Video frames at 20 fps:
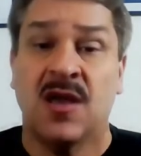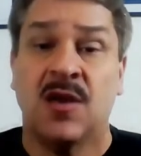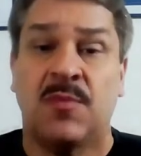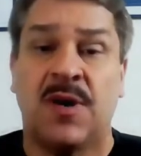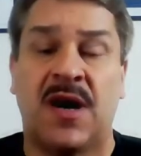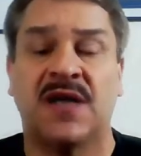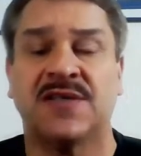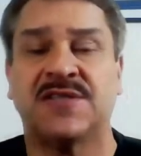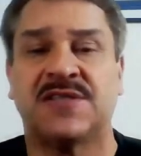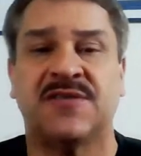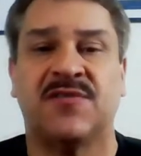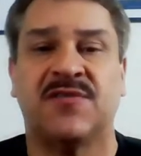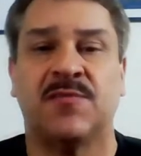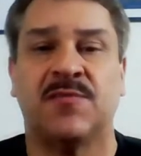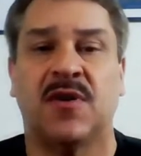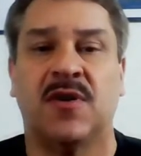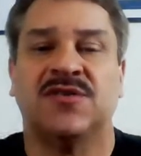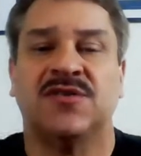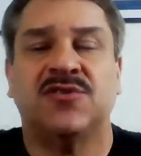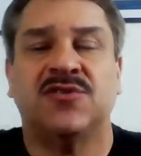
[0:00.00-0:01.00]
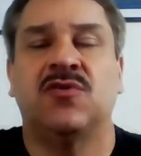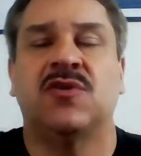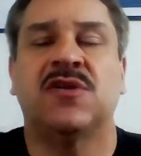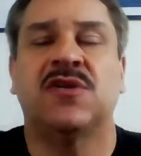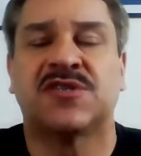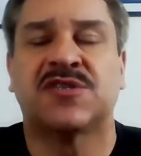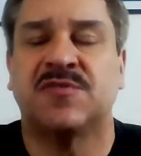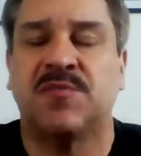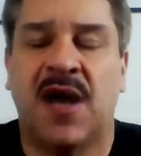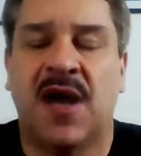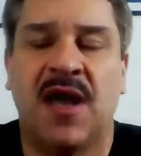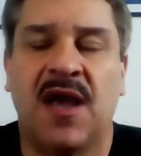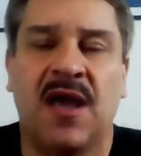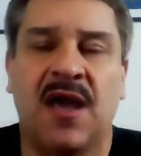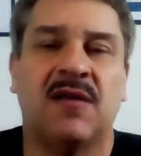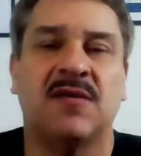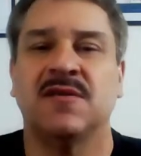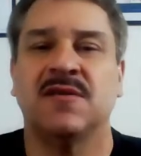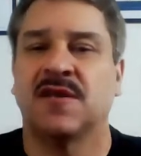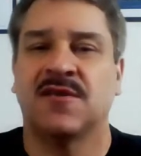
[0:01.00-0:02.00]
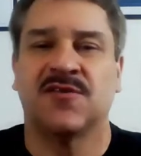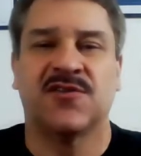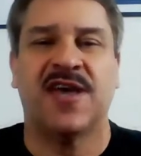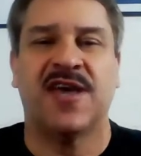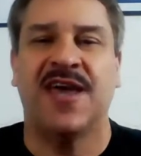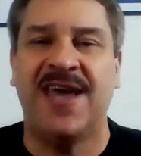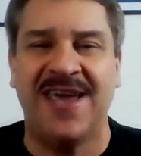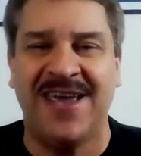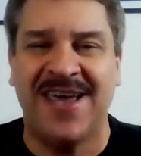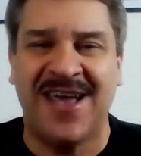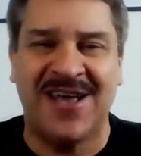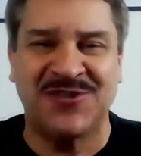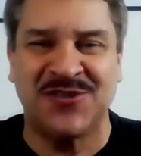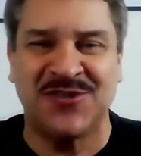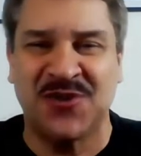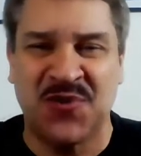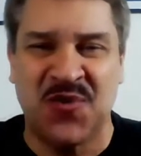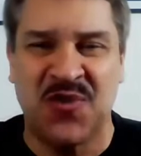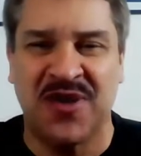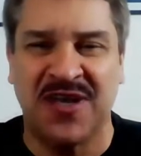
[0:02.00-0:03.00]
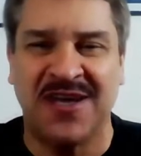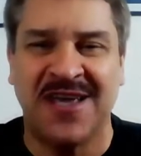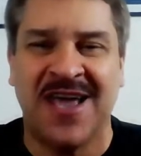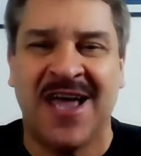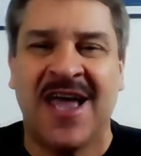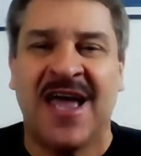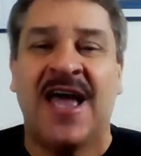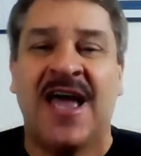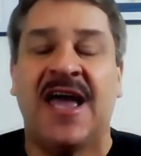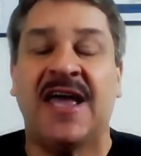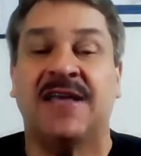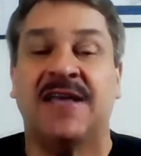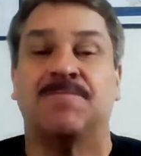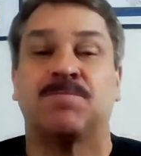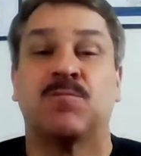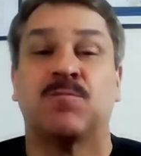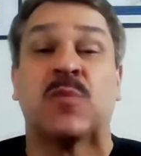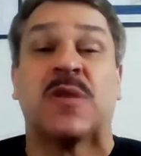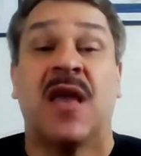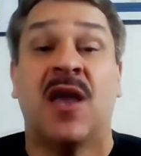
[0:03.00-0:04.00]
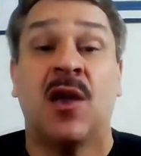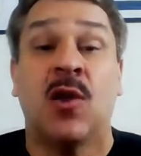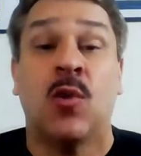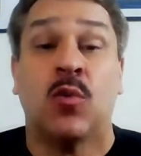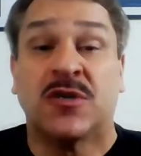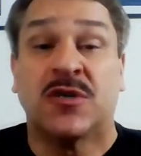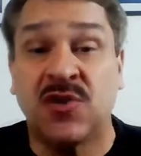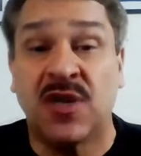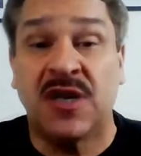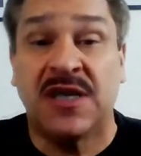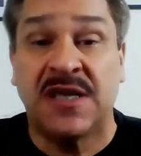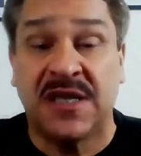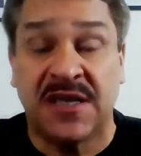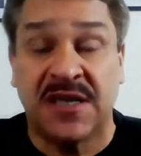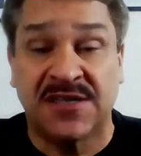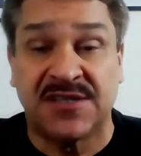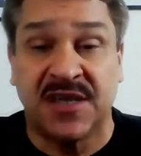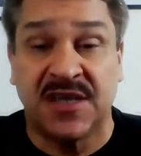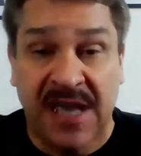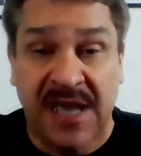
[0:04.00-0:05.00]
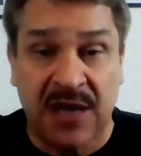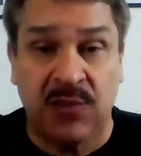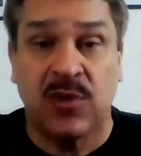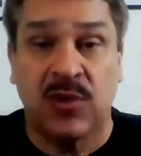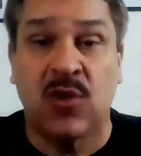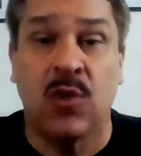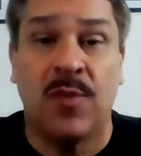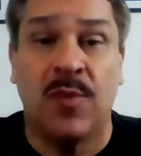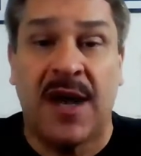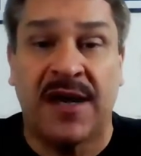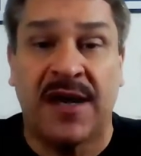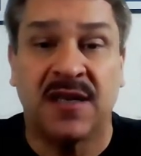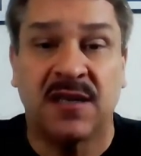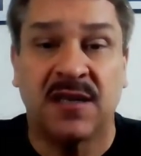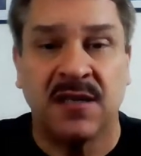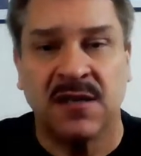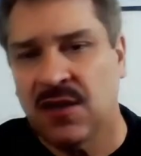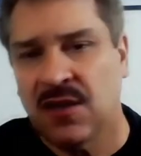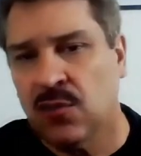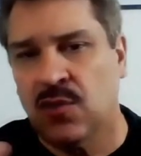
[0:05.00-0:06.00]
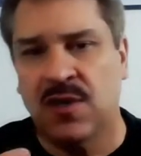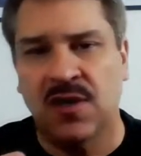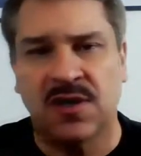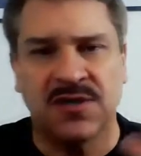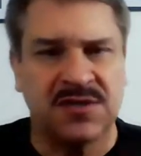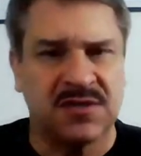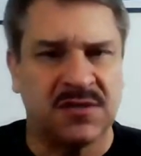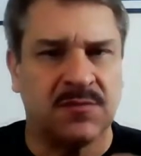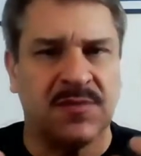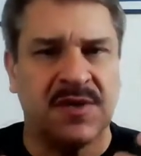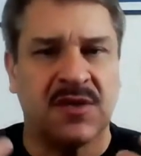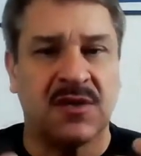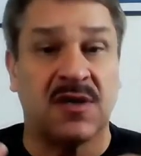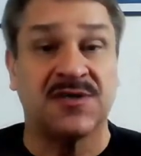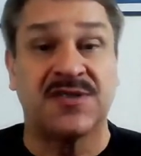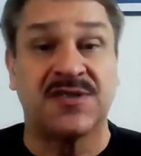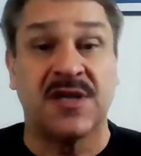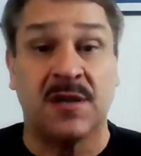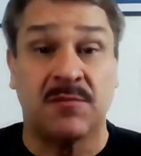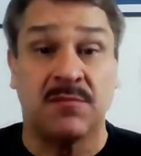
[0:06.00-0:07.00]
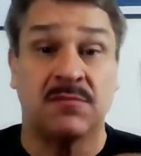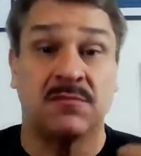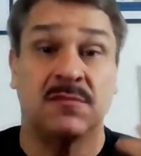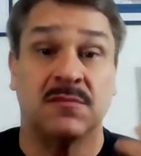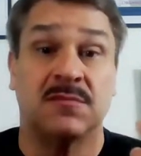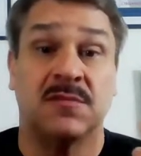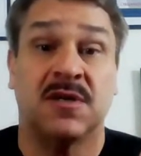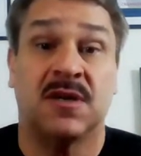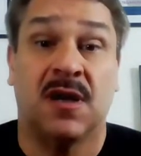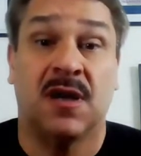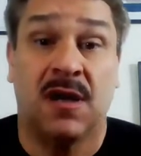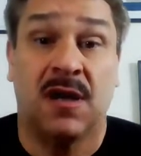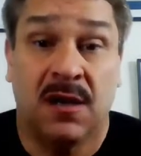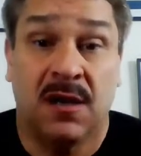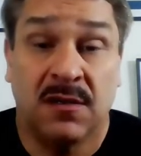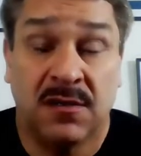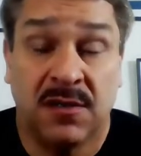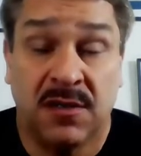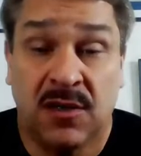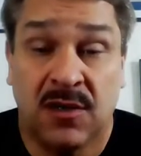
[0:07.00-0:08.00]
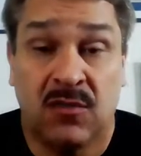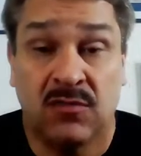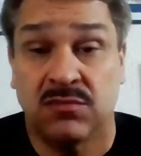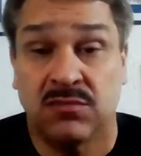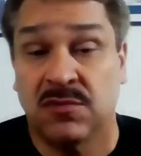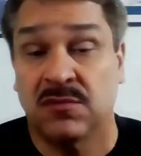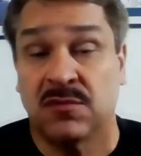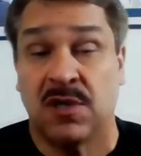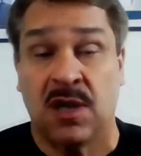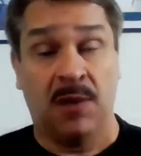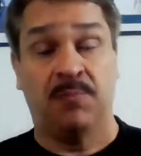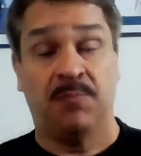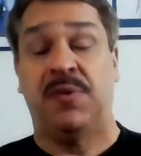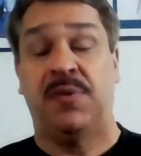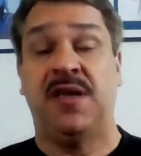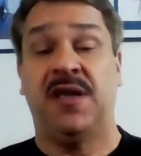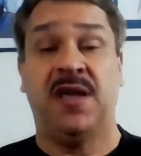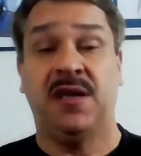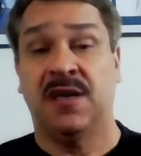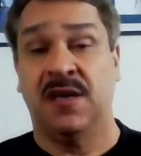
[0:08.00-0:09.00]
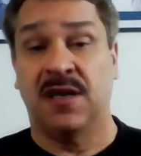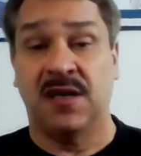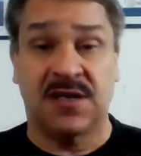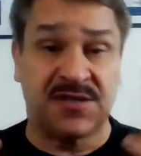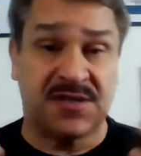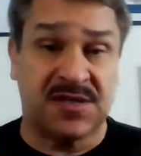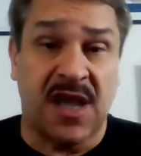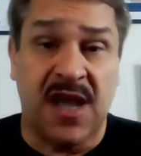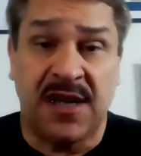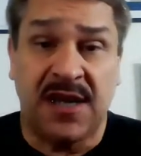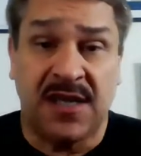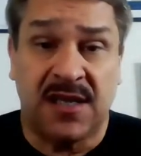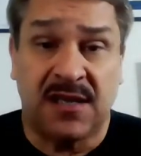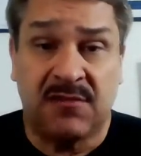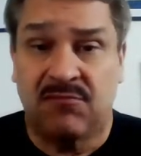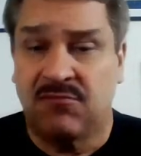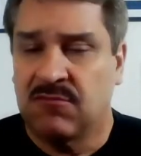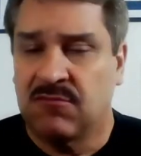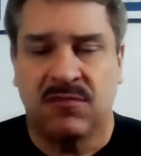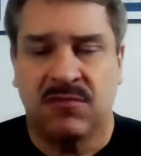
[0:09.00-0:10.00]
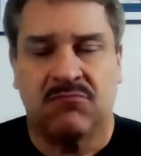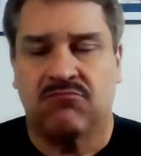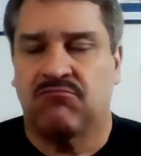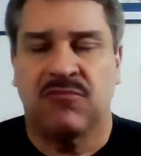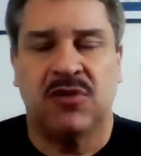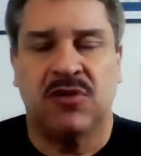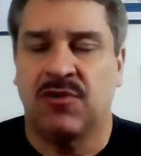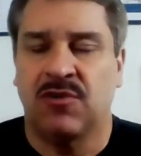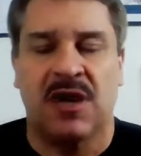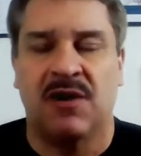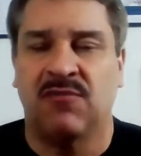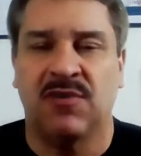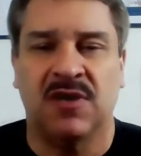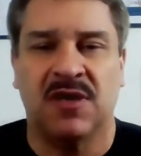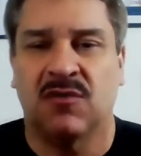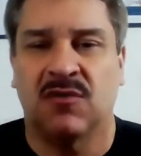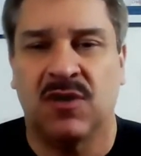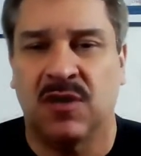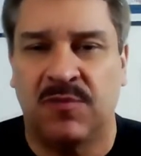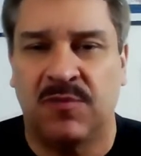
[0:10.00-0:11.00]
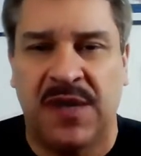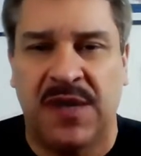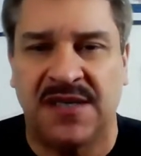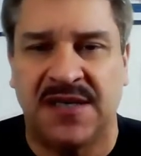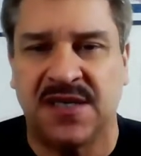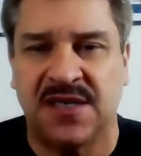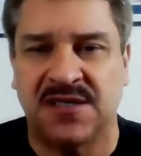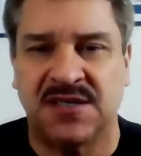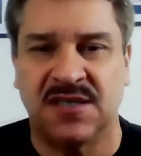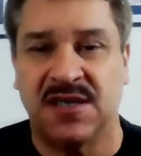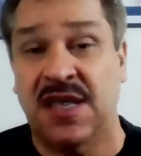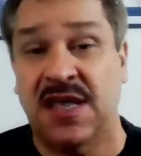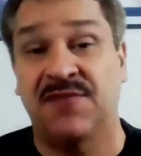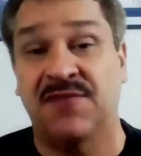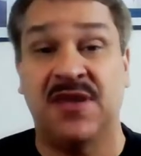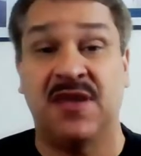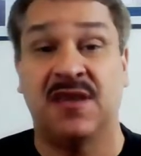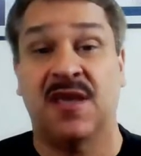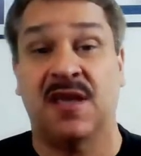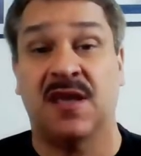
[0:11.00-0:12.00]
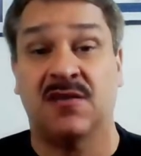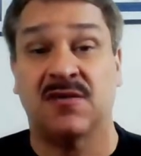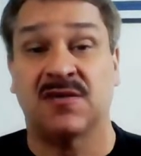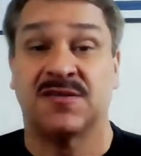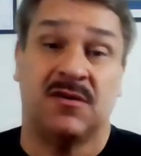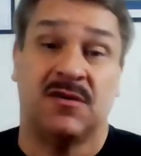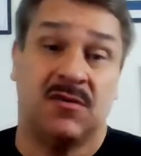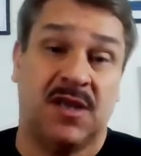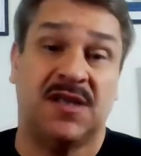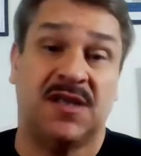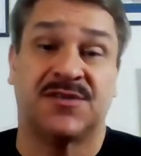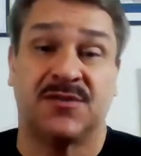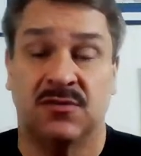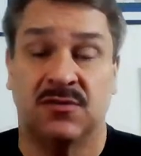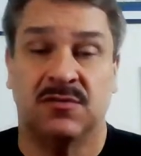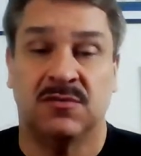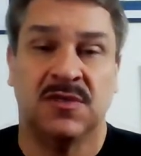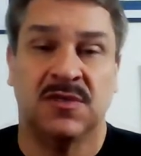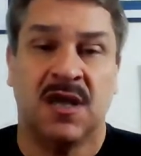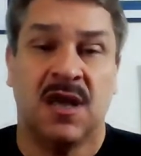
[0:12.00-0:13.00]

Positive emotions. You can smile. You can say, hey, how's it going? Hey, we're trying to get this done. How do we go about it? In other words, because I'm upbeat and excited, you're not really going to pay attention to that. If anything, you're going to say, well, that's cool.